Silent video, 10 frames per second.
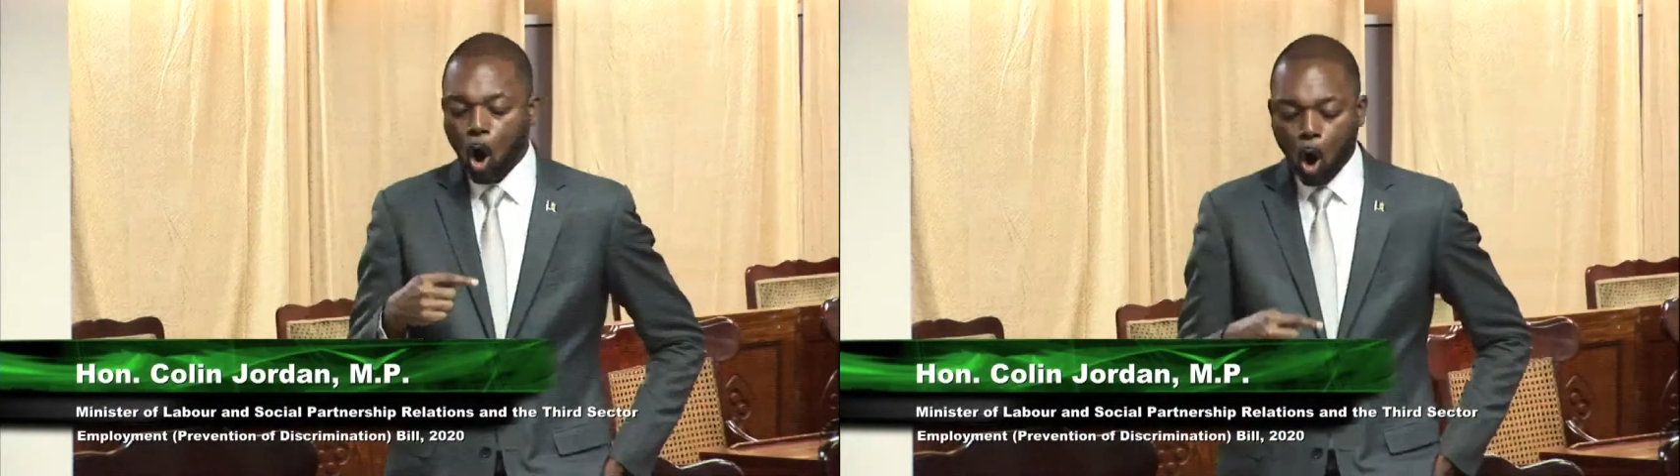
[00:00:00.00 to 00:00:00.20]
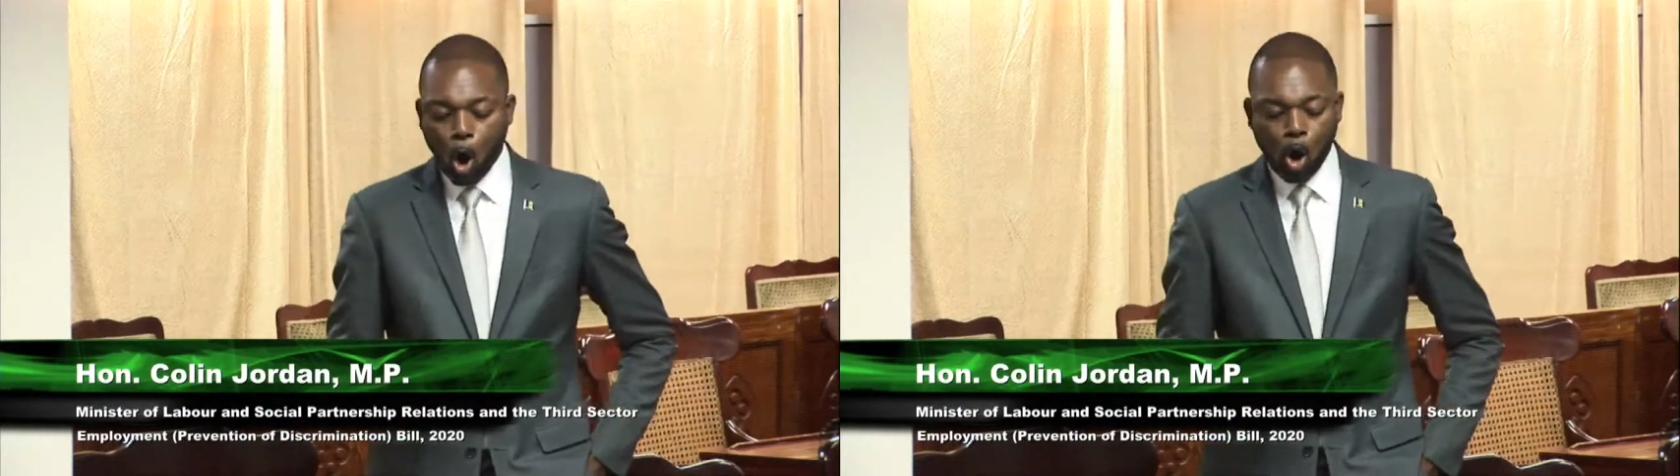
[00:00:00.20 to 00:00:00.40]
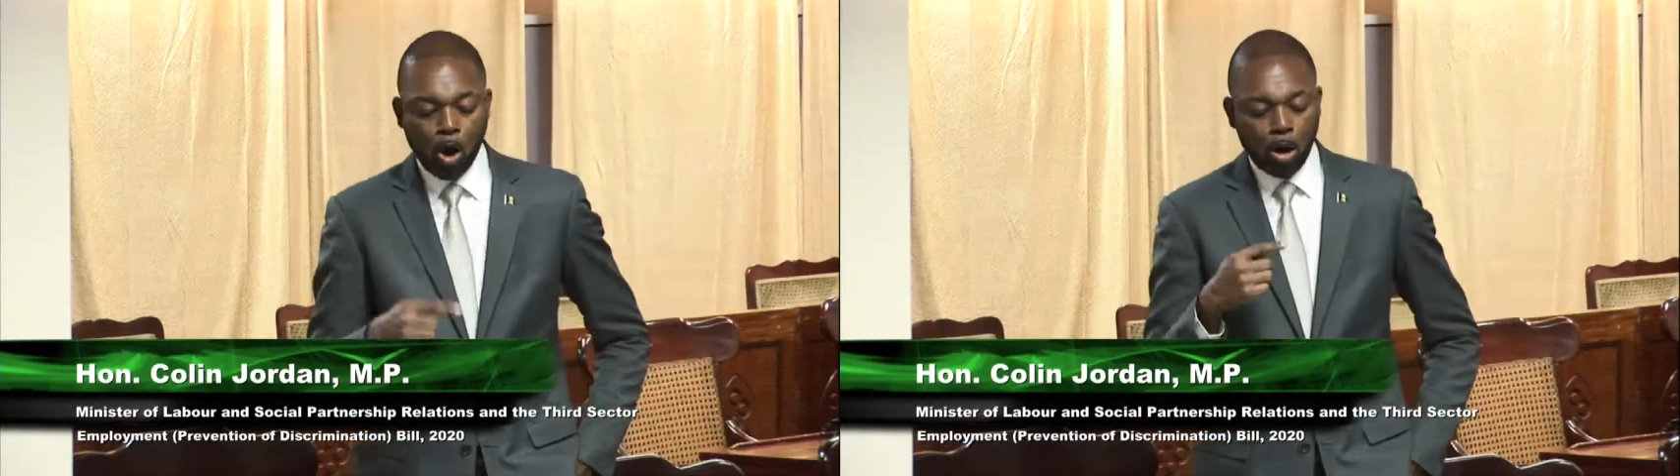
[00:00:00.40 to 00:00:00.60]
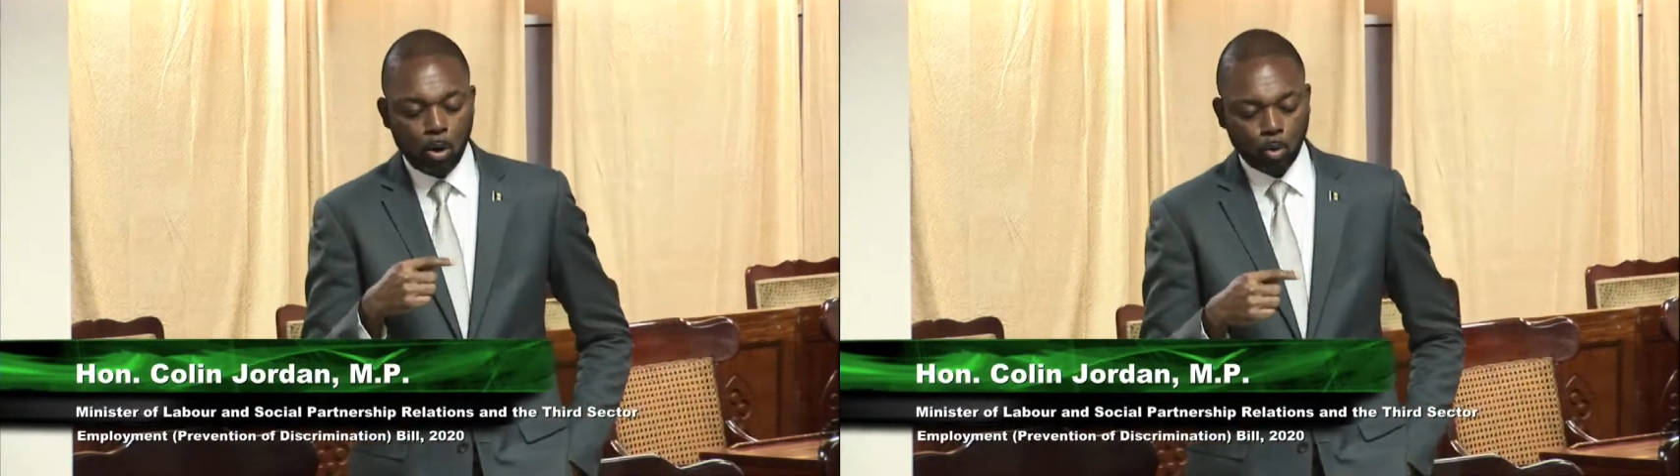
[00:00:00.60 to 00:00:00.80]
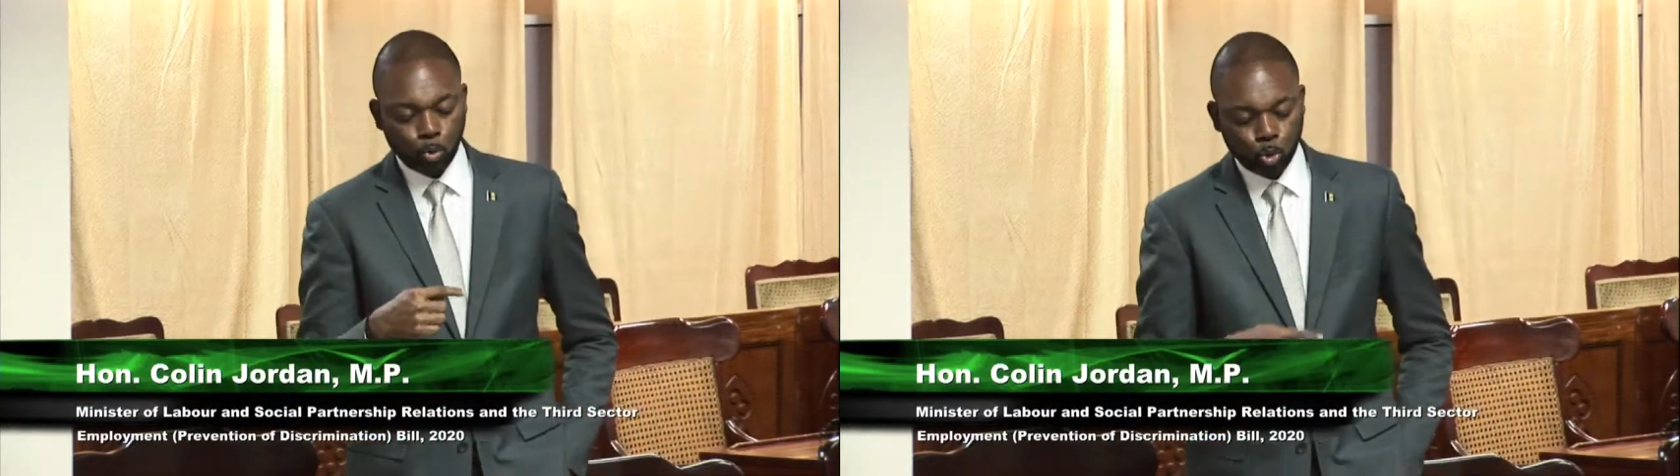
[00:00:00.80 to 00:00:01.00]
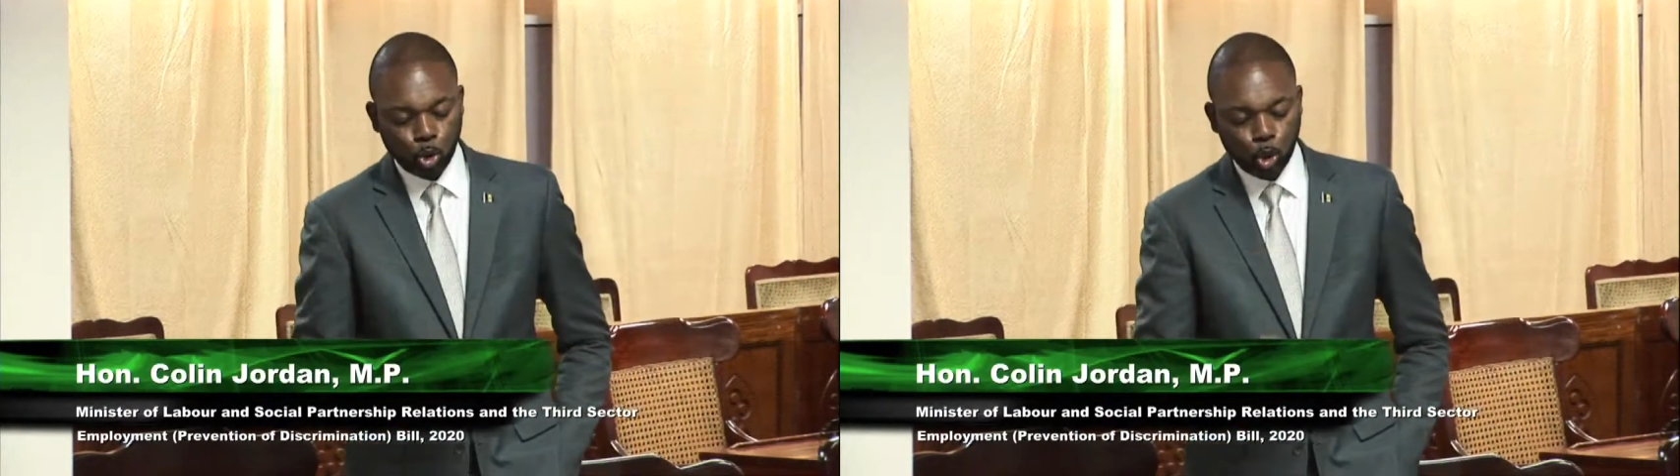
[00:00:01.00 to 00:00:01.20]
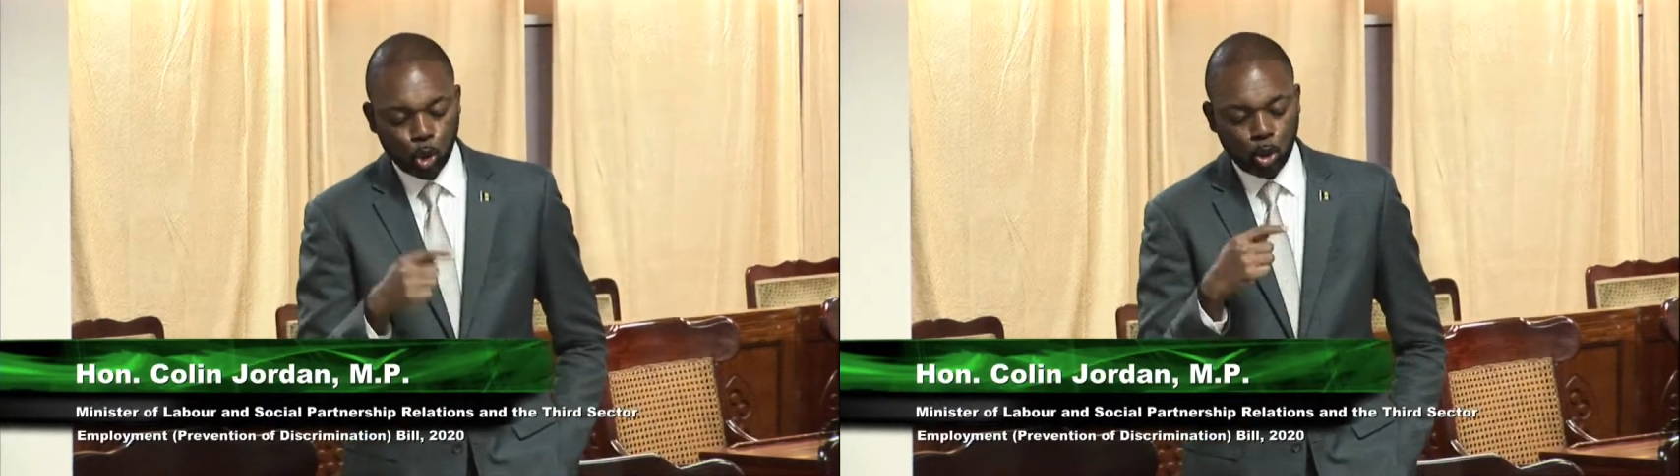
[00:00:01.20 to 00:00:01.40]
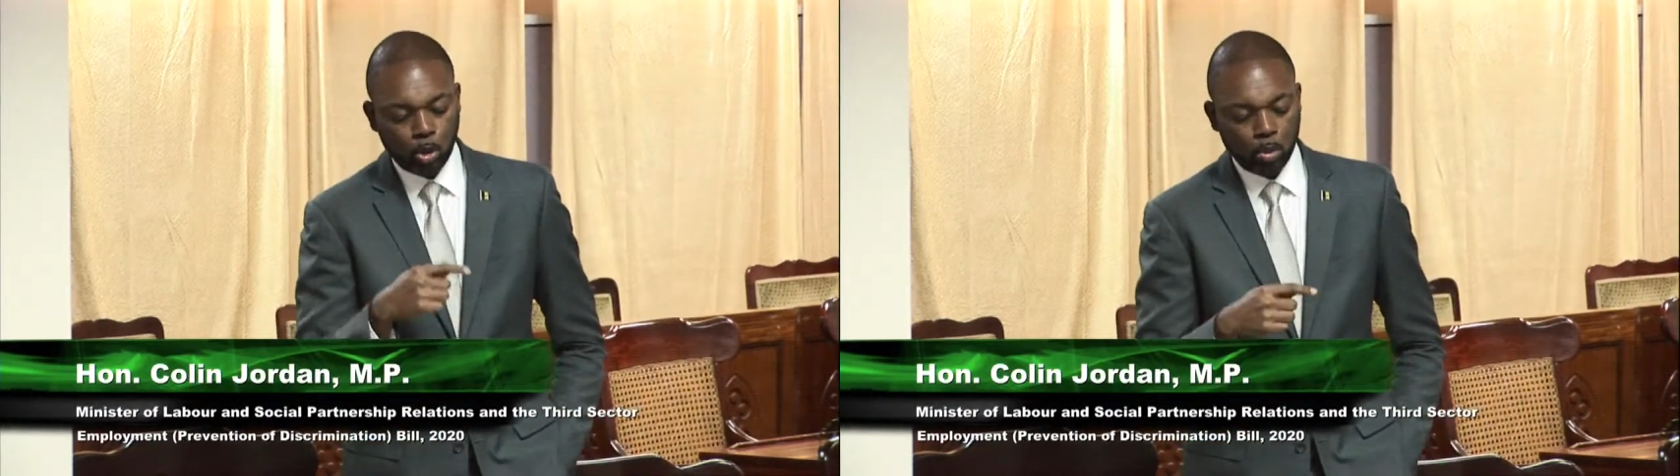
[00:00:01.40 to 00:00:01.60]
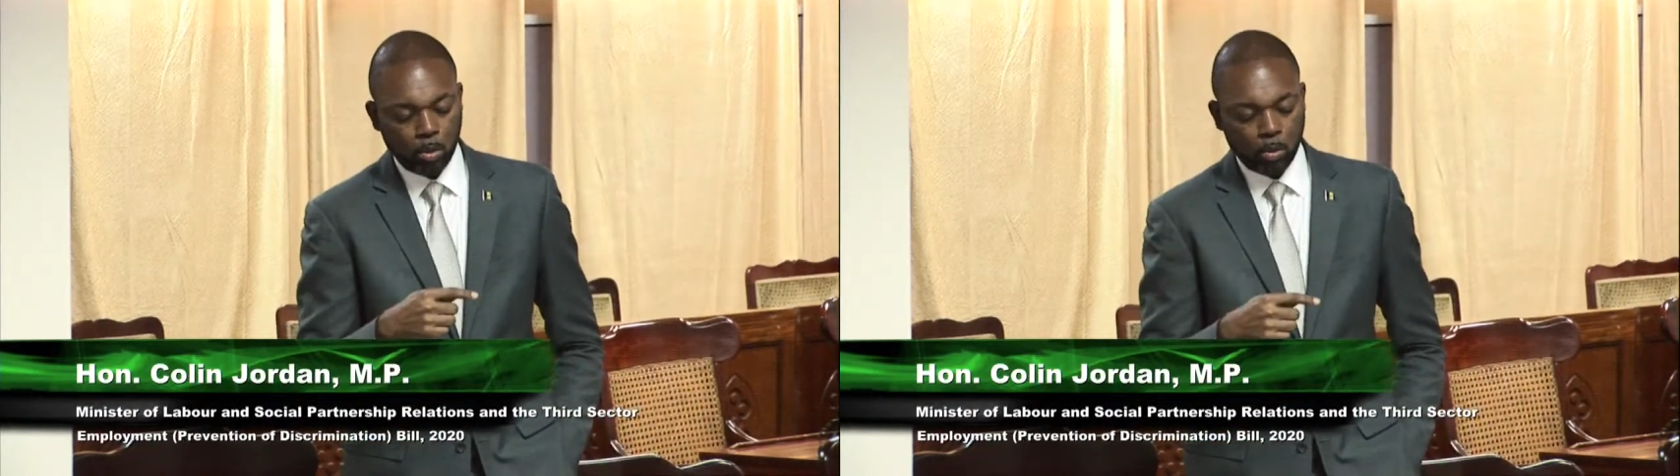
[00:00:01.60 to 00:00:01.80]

Our role